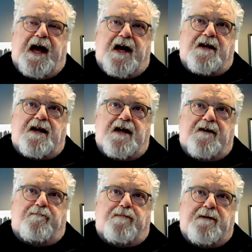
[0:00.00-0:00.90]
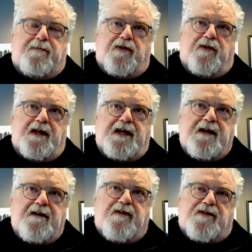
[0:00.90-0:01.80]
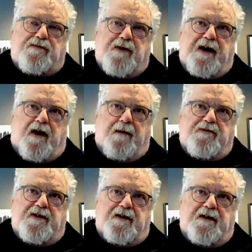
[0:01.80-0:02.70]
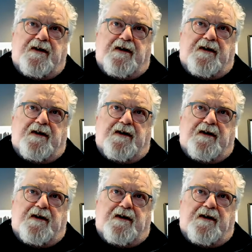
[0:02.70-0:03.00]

And if people leave this rate option,